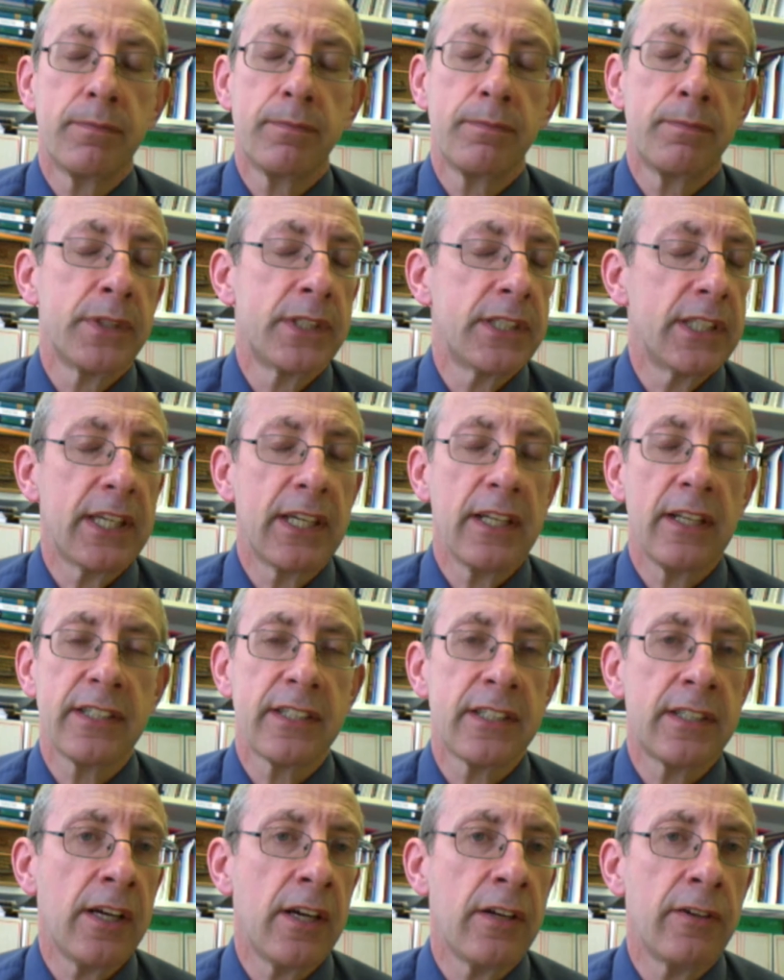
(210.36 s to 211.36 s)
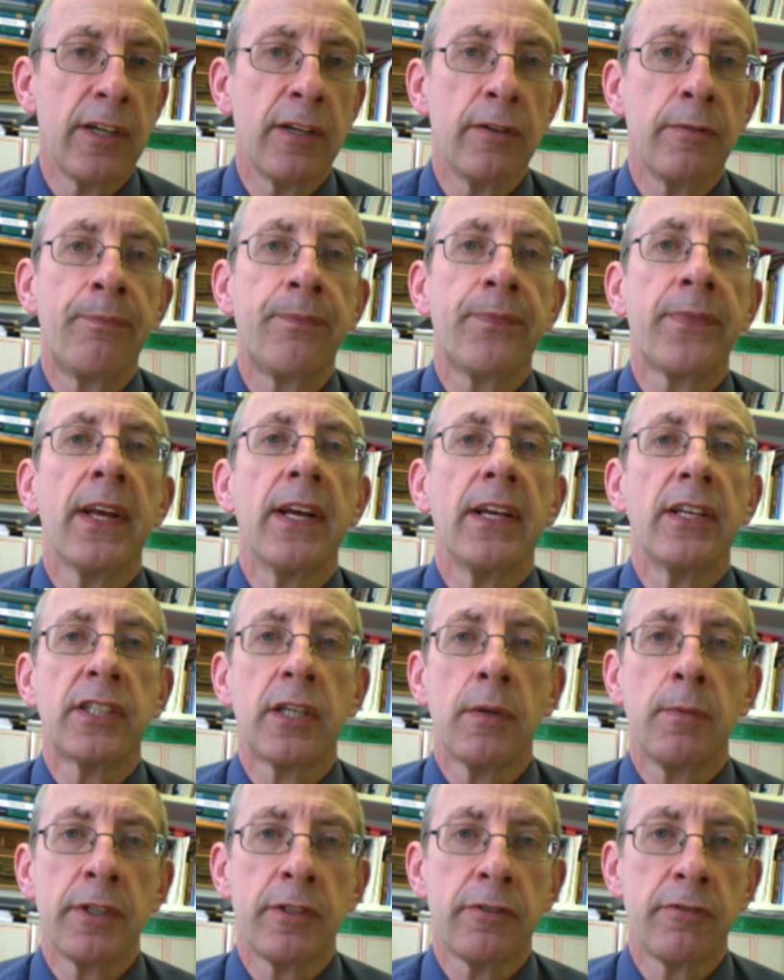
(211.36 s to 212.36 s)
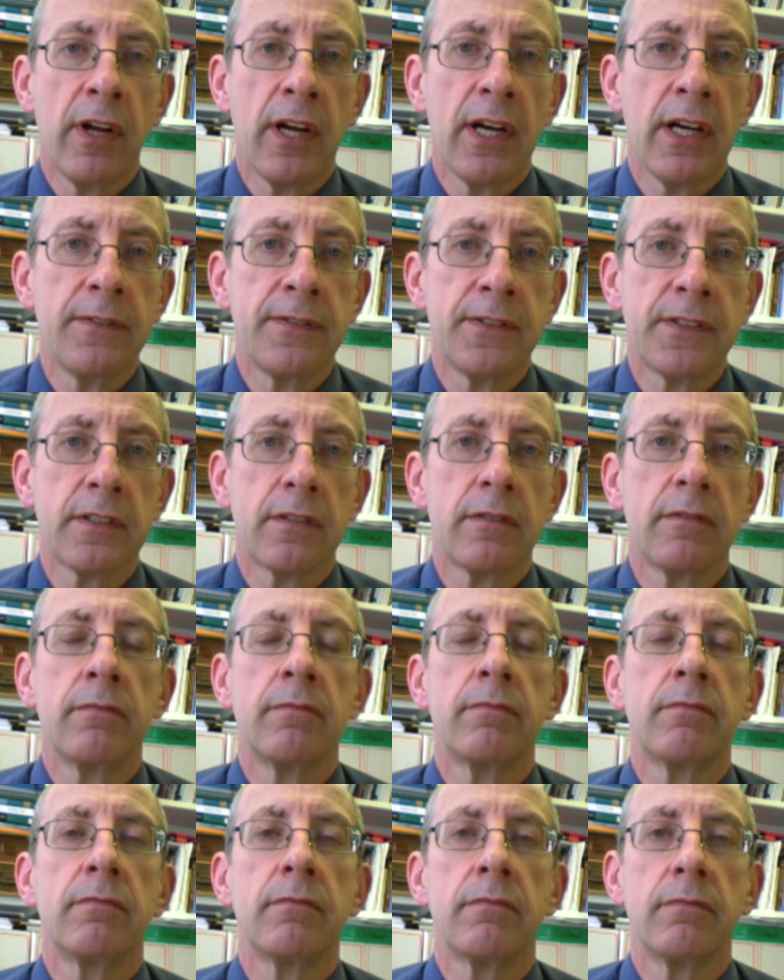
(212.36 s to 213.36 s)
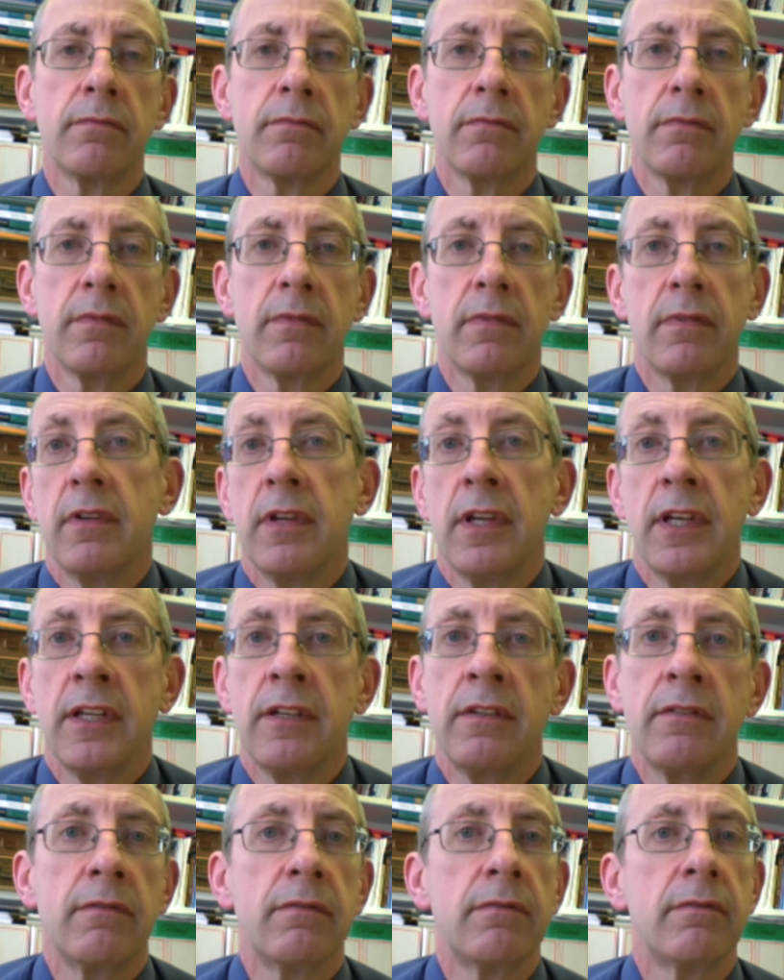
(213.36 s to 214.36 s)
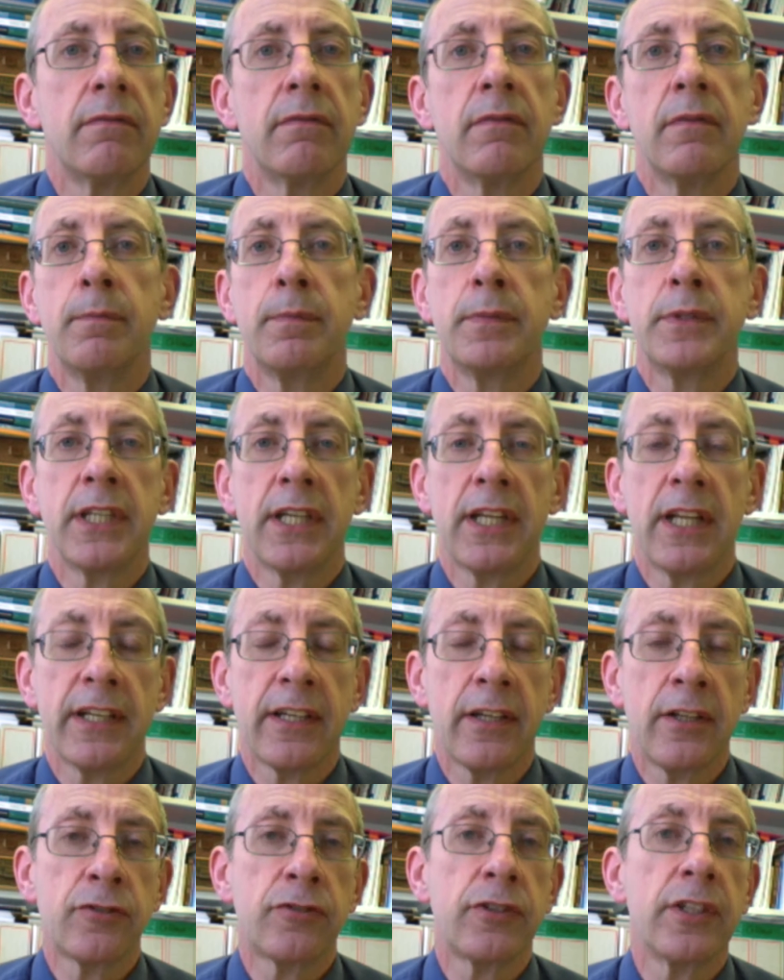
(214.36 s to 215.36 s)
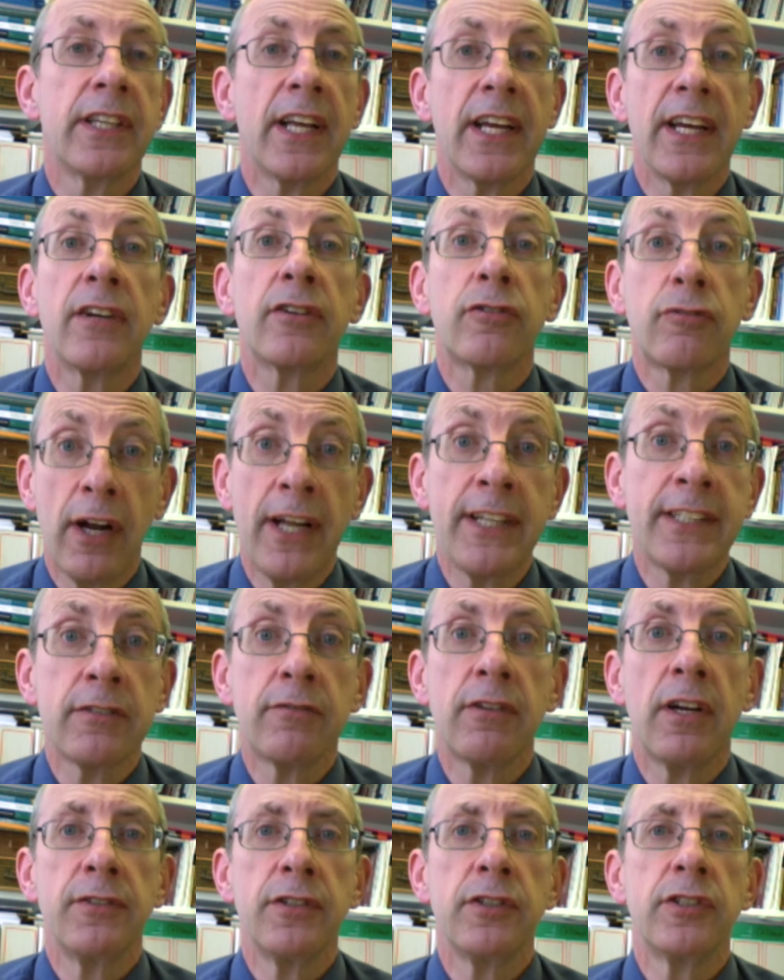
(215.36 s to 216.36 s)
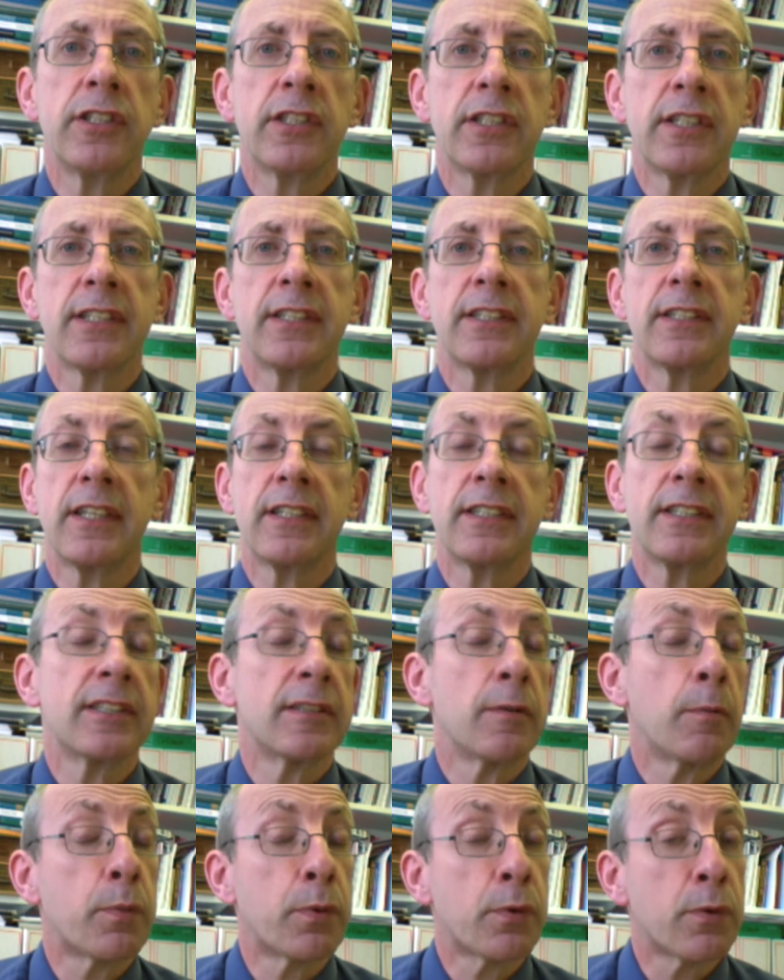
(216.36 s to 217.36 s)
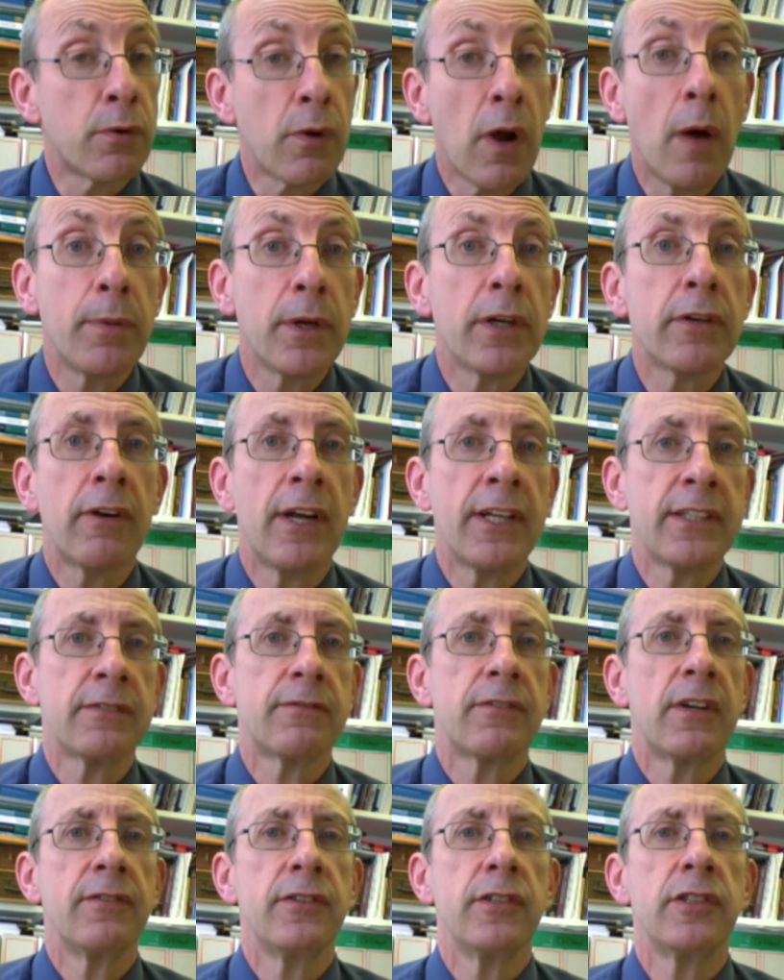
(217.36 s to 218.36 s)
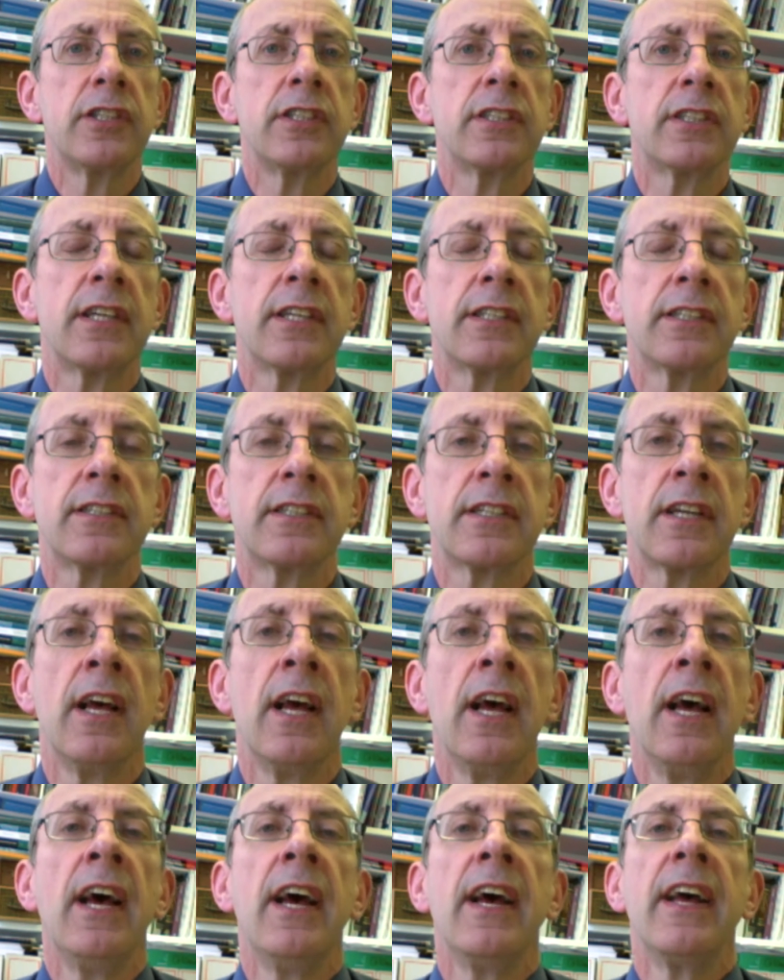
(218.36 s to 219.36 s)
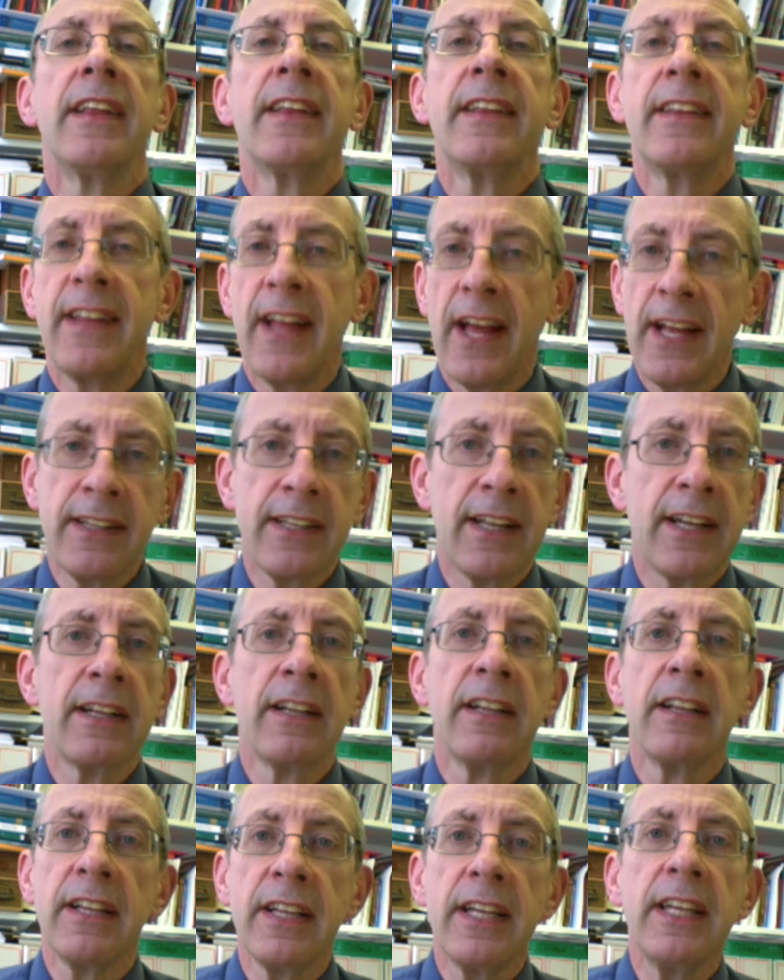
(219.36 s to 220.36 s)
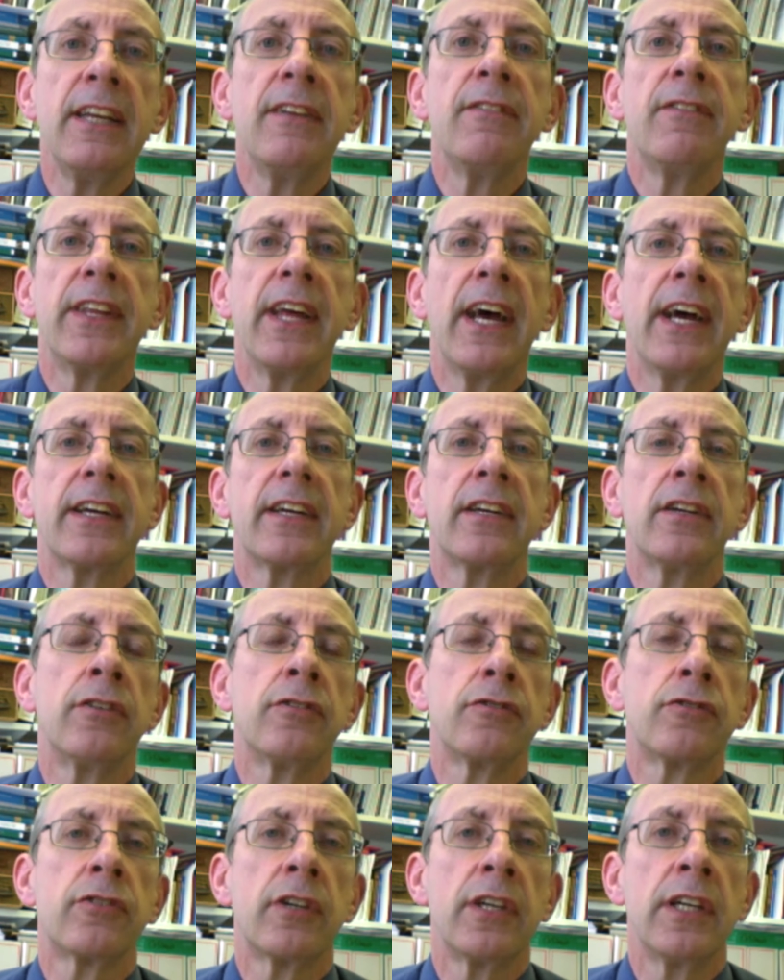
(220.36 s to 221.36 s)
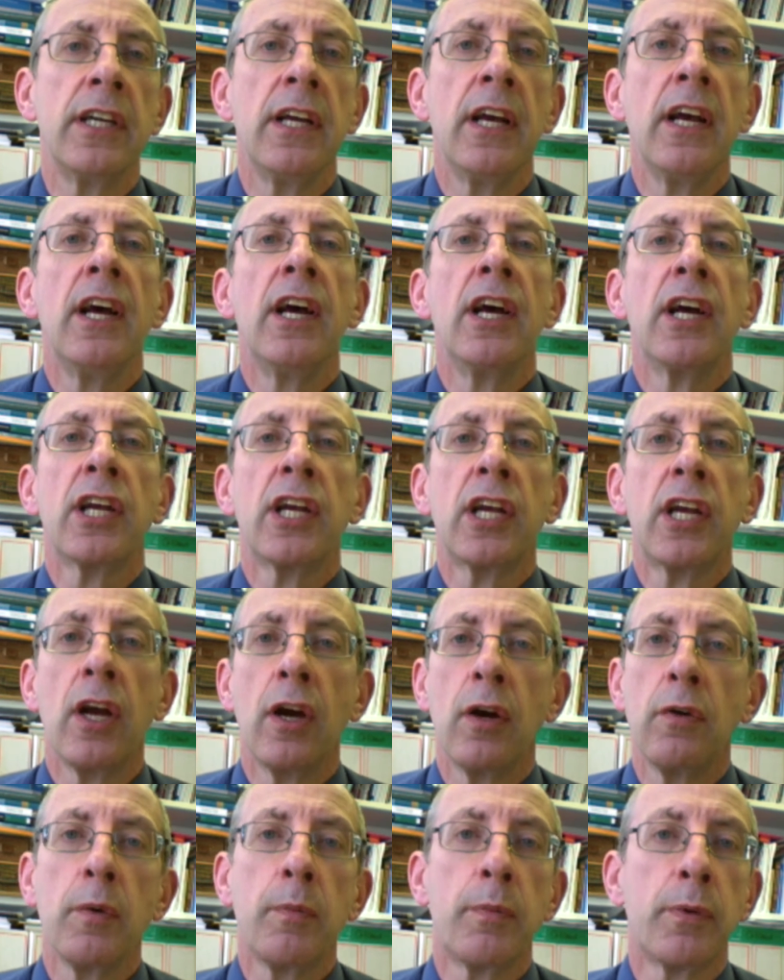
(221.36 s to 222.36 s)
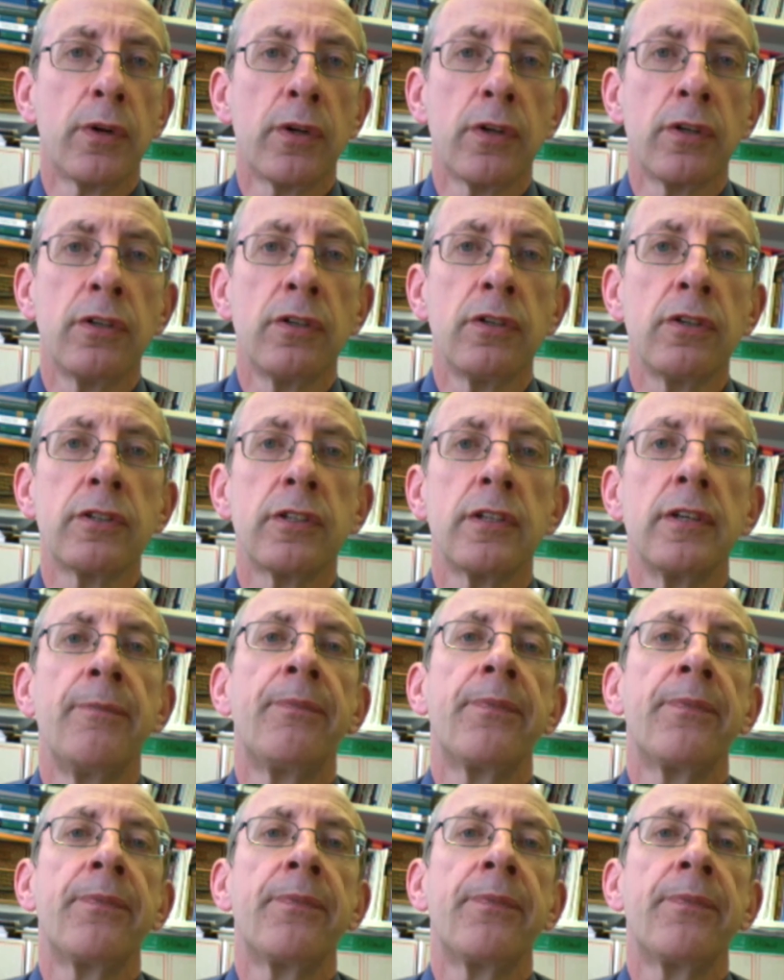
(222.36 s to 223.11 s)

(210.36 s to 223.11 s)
particular scenario: someone arrives in a particular country, they are granted refugee status, that is a proper grant of refugee status, then they leave that country, go abroad,